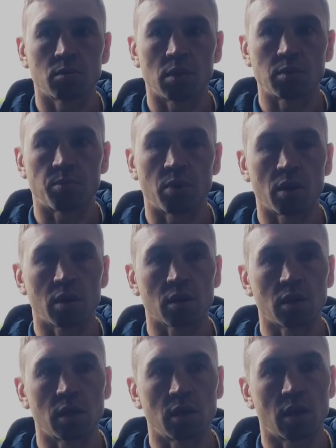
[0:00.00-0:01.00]
it's pretty
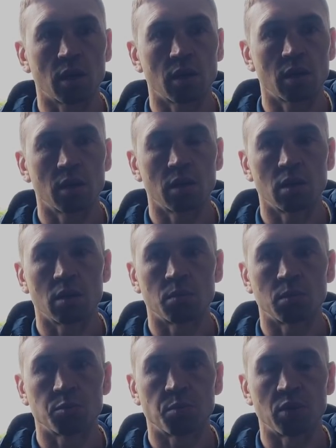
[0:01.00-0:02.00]
clear that
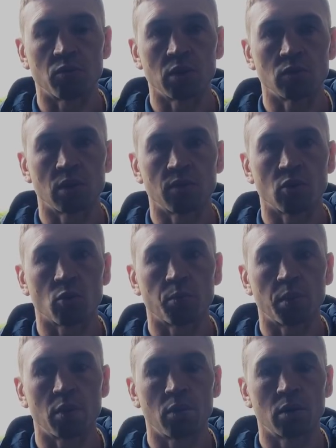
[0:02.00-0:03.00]
it's been a real difficult
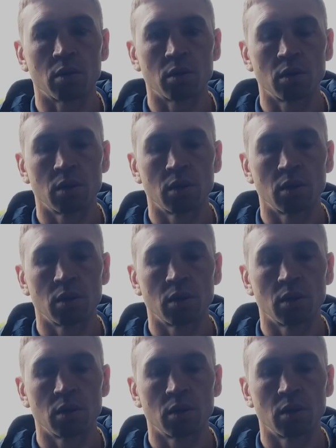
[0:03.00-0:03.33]
period.